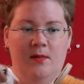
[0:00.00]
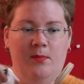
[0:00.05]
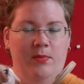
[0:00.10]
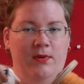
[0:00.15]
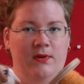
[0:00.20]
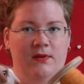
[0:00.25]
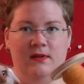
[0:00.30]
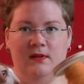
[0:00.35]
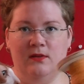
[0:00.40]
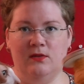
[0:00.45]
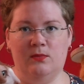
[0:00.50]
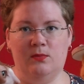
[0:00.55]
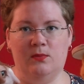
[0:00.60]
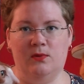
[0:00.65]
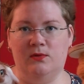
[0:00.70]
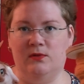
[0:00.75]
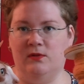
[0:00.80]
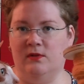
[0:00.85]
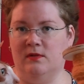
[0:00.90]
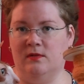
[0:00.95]
but this
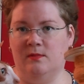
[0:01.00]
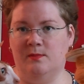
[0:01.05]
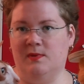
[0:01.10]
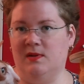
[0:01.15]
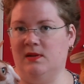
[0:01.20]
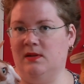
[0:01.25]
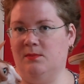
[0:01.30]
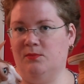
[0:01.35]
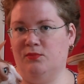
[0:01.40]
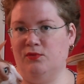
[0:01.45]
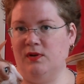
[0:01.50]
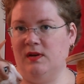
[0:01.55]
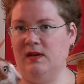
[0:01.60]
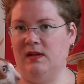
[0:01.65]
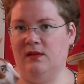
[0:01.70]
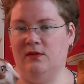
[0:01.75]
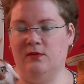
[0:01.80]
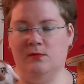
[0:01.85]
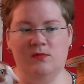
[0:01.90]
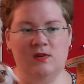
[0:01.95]
will just be
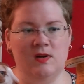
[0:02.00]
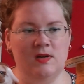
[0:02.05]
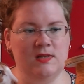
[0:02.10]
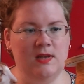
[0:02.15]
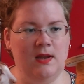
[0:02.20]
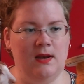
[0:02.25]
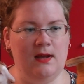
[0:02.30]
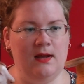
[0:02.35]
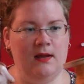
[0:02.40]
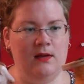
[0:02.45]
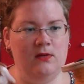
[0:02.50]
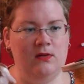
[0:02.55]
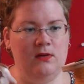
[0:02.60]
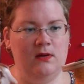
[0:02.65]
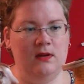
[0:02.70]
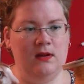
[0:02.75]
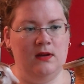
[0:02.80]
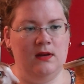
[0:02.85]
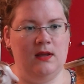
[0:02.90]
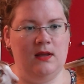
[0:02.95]
pretty. Someone said I could
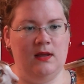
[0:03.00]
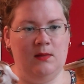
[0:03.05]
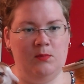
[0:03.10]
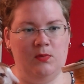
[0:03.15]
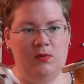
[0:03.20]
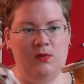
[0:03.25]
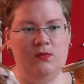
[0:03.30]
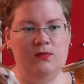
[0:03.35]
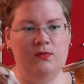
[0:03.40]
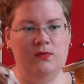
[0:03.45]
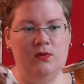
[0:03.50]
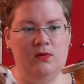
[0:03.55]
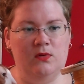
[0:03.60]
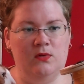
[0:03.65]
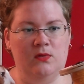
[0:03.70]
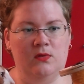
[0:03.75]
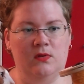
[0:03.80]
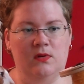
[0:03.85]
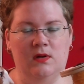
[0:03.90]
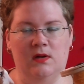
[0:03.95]
knit a
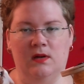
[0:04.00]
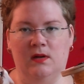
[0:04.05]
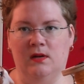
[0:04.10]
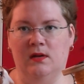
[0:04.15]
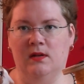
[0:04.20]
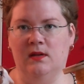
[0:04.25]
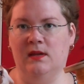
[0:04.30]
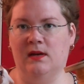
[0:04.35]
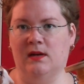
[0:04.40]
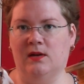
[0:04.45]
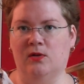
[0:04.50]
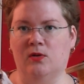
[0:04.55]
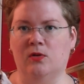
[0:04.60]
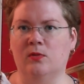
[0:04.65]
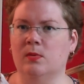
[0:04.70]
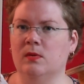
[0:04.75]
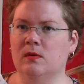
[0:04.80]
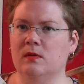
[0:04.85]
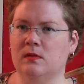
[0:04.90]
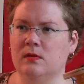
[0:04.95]
beautiful
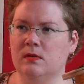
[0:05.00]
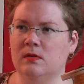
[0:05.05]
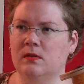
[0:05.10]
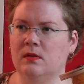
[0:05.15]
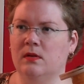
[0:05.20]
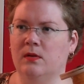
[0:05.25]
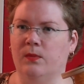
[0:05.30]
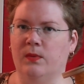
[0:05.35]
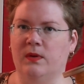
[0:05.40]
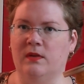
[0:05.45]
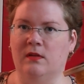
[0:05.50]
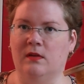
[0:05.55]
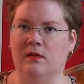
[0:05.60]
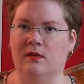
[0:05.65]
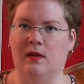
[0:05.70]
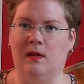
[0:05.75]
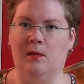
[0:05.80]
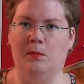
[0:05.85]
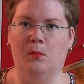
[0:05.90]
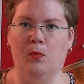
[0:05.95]
Jacobus, which is
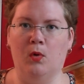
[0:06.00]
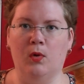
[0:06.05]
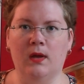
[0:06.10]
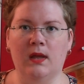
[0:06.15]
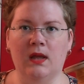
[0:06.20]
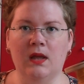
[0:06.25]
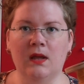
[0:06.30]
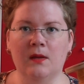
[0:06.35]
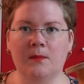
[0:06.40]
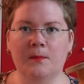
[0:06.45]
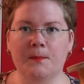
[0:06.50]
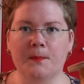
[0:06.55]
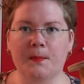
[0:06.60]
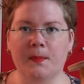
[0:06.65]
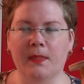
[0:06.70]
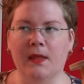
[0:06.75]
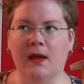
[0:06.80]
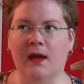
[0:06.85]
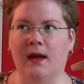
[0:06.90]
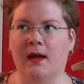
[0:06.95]
a monkey,
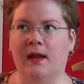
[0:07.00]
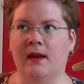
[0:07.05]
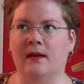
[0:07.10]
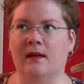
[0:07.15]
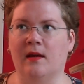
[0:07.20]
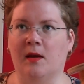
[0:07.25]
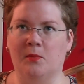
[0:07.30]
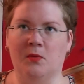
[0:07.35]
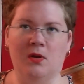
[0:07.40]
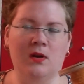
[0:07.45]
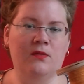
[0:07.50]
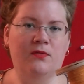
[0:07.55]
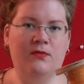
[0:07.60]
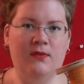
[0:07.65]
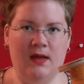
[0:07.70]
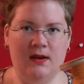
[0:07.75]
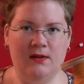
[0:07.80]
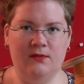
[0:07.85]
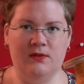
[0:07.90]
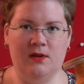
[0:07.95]
and I'm not a
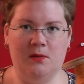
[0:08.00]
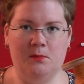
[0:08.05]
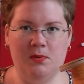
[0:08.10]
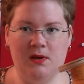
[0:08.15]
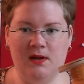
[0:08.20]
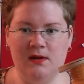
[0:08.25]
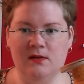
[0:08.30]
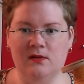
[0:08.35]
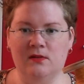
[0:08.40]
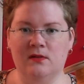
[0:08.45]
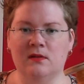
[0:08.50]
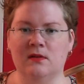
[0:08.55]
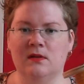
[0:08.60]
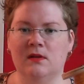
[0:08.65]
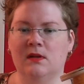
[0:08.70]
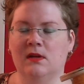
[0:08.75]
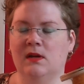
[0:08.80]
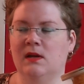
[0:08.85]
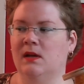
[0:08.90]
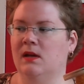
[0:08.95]
fan of that pattern.
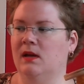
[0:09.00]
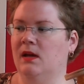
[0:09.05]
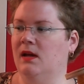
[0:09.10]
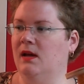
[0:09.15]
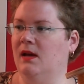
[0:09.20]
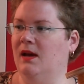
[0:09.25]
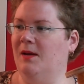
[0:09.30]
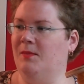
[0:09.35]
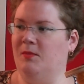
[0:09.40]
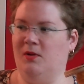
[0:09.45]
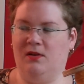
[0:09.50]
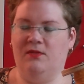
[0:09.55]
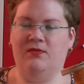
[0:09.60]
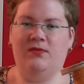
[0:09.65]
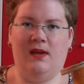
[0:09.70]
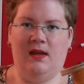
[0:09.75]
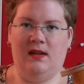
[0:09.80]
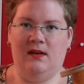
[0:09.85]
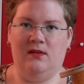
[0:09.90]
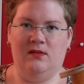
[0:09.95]
I'm not a
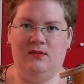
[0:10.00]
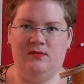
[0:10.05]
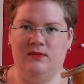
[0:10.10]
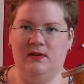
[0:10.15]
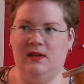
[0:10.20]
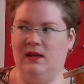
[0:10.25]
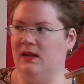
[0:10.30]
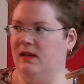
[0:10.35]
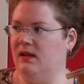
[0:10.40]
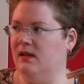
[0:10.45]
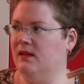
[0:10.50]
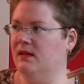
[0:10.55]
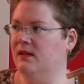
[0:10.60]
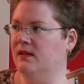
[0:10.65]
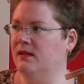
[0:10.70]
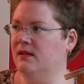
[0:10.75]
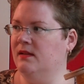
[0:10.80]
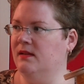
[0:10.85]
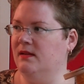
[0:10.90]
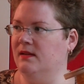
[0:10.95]
fan of knitting
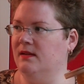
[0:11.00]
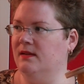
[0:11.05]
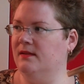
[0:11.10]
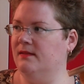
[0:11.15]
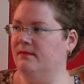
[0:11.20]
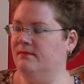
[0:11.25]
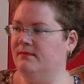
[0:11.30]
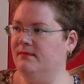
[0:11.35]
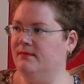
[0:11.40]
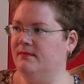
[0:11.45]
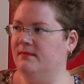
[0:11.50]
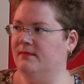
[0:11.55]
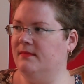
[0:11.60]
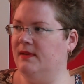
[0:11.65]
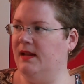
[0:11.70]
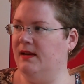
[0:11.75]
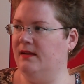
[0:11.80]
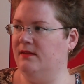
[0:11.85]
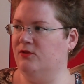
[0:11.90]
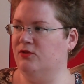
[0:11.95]

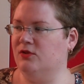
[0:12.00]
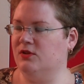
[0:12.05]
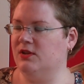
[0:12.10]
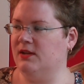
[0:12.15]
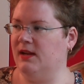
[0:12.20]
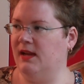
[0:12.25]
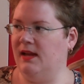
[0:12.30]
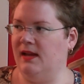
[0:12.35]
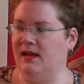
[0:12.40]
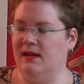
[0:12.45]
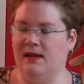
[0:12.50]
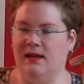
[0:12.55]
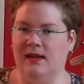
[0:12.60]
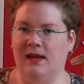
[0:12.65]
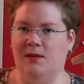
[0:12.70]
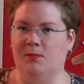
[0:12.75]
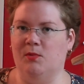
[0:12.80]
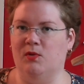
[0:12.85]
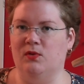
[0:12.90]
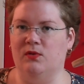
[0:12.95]
and crocheting
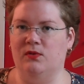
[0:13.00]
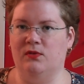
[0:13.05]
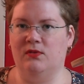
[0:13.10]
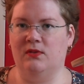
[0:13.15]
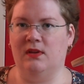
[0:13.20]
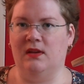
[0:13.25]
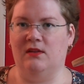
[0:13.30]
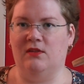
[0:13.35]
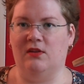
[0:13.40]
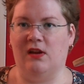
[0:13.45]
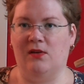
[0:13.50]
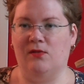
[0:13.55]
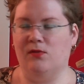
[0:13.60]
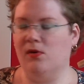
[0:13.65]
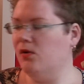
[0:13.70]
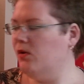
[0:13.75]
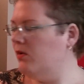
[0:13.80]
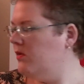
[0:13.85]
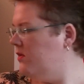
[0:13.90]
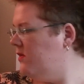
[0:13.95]
animals in
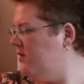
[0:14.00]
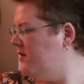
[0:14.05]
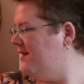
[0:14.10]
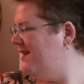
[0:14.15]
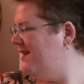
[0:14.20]
general,